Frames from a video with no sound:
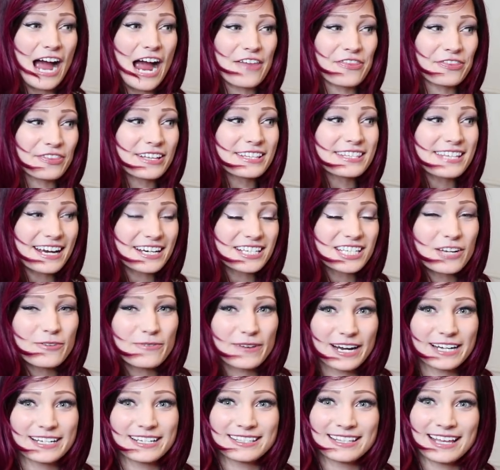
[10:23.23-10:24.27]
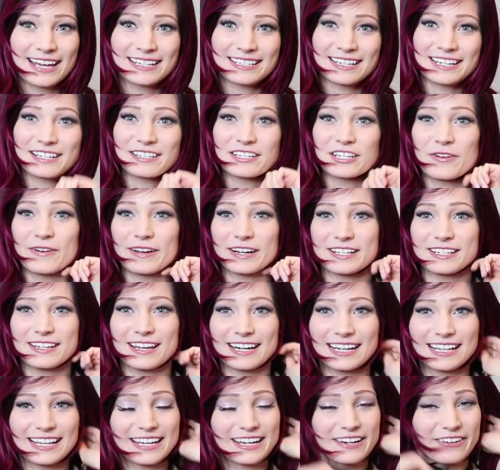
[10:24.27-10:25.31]
i think that's actually what i did that day too i just
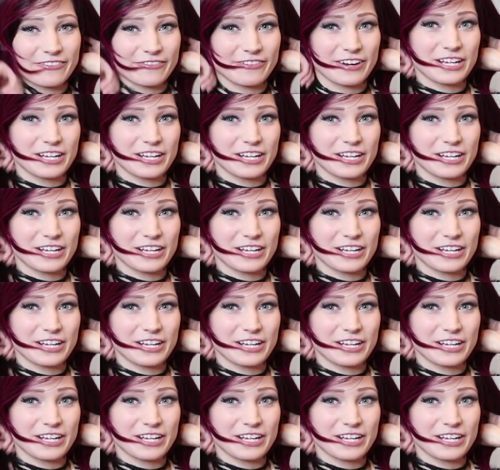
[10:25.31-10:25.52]
kind of like